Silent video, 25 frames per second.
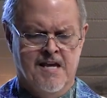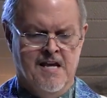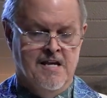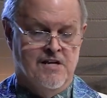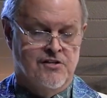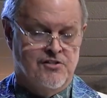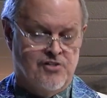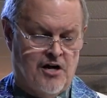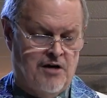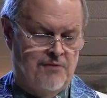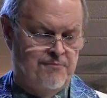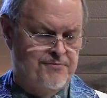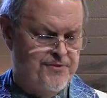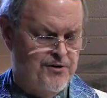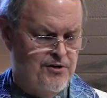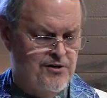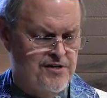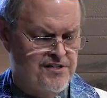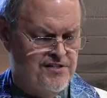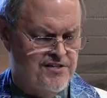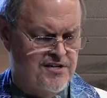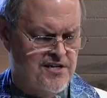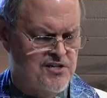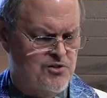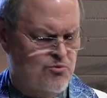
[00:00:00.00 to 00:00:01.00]
Psalm
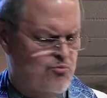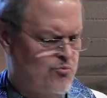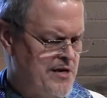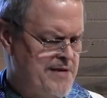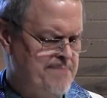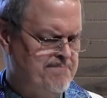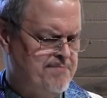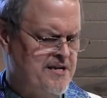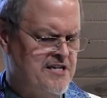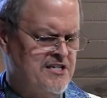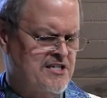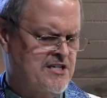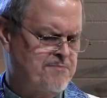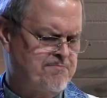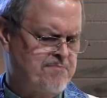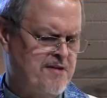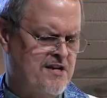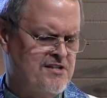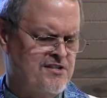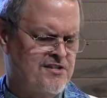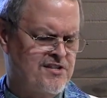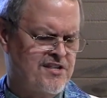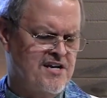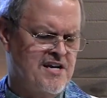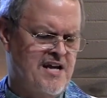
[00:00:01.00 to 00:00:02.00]
30 says, weeping
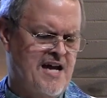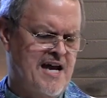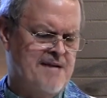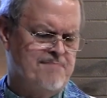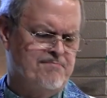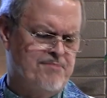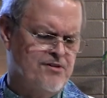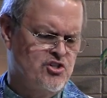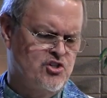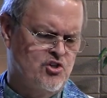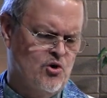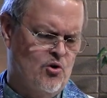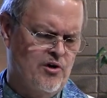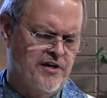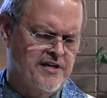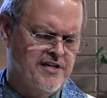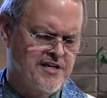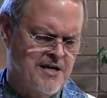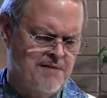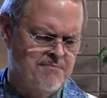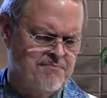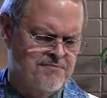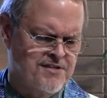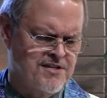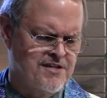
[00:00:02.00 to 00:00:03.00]
spends the night, but joy
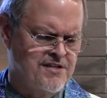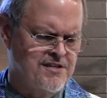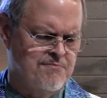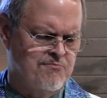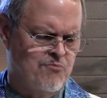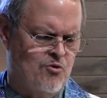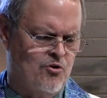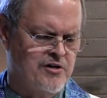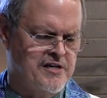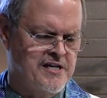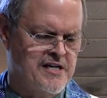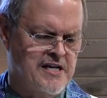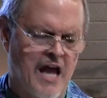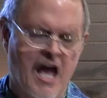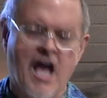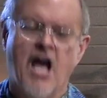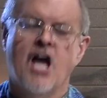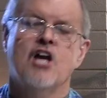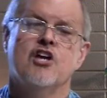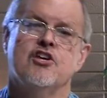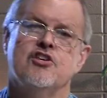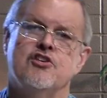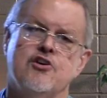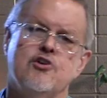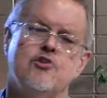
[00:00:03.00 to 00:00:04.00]
comes in the morning.
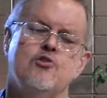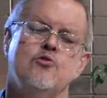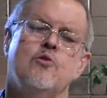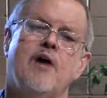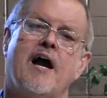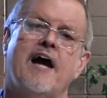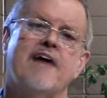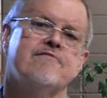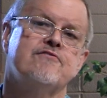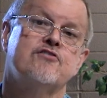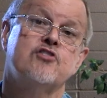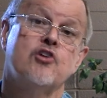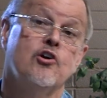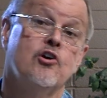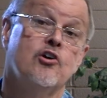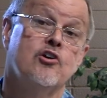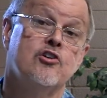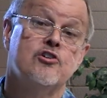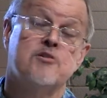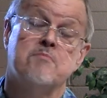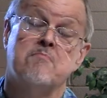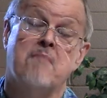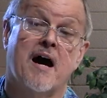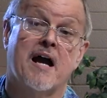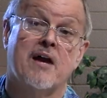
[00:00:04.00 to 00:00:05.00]
You have
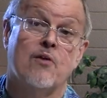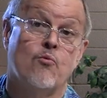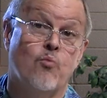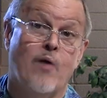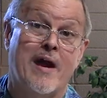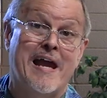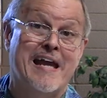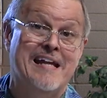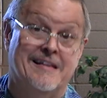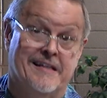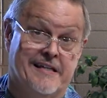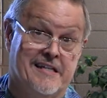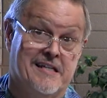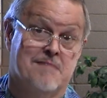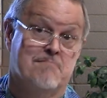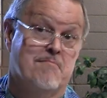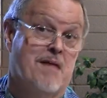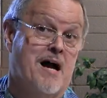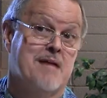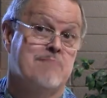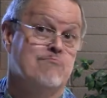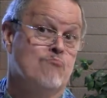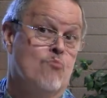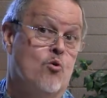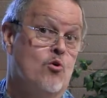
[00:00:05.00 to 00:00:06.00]
turned my wailing,
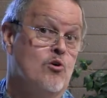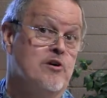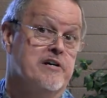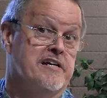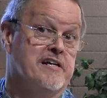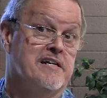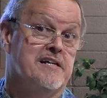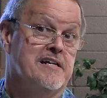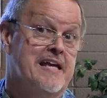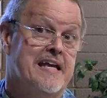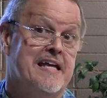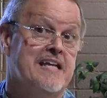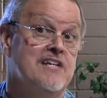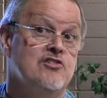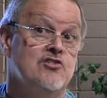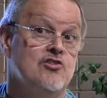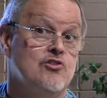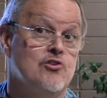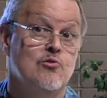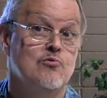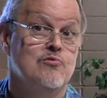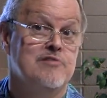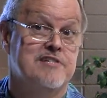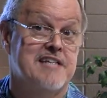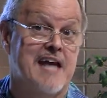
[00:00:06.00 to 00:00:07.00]
my mourning,
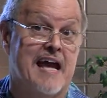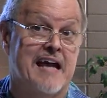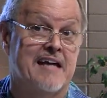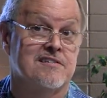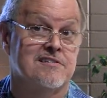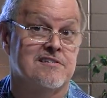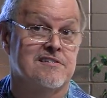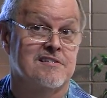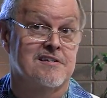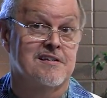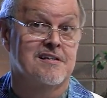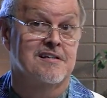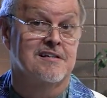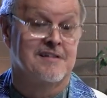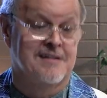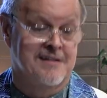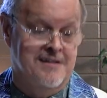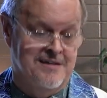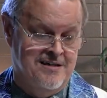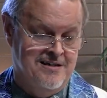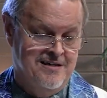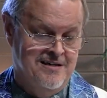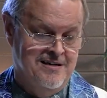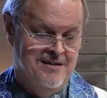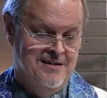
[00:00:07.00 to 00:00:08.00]
into dancing.
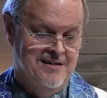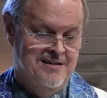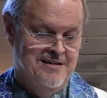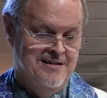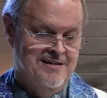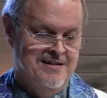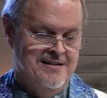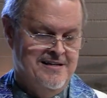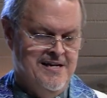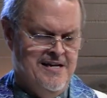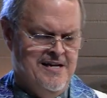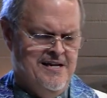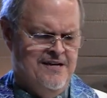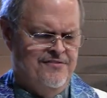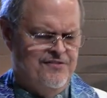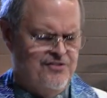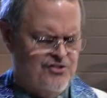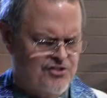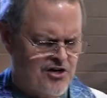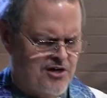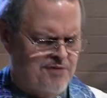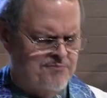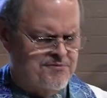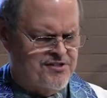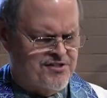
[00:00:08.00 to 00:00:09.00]
The
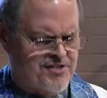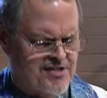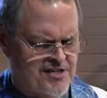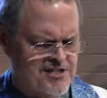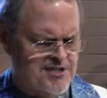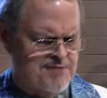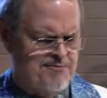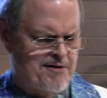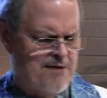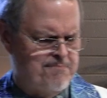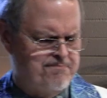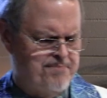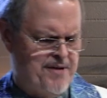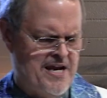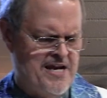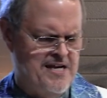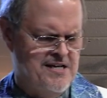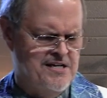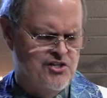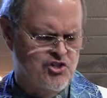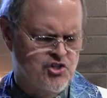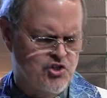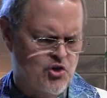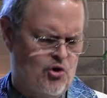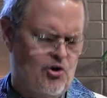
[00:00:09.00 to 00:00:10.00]
psalmist sings about pain
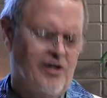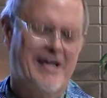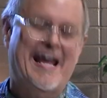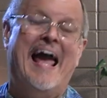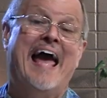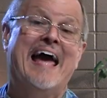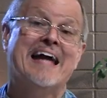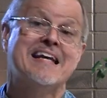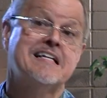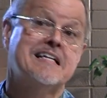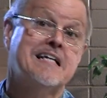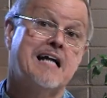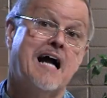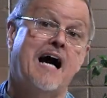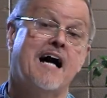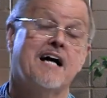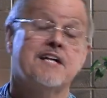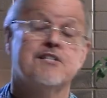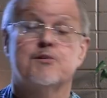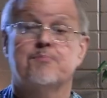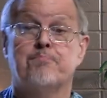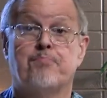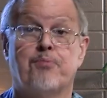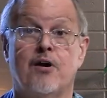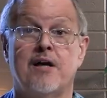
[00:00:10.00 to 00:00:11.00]
and joy and
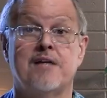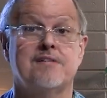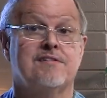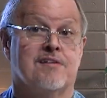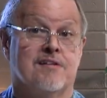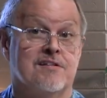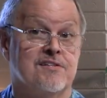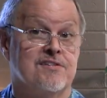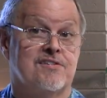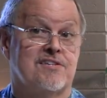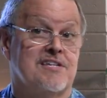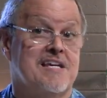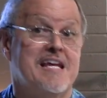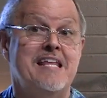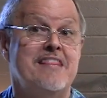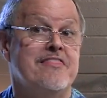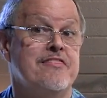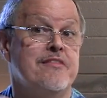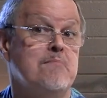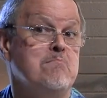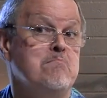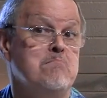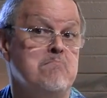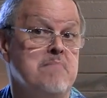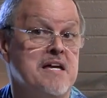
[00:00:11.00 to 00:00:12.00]
God's presence in
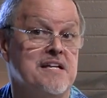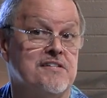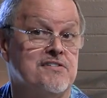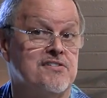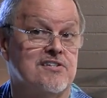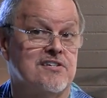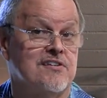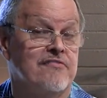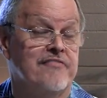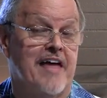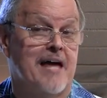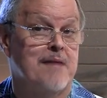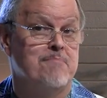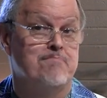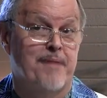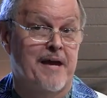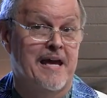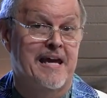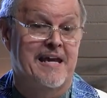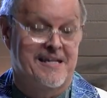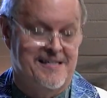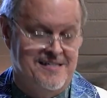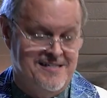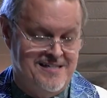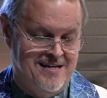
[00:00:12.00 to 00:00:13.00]
the midst of that
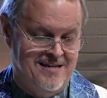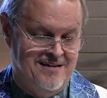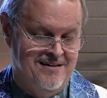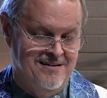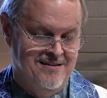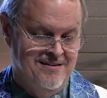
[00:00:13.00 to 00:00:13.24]
pain.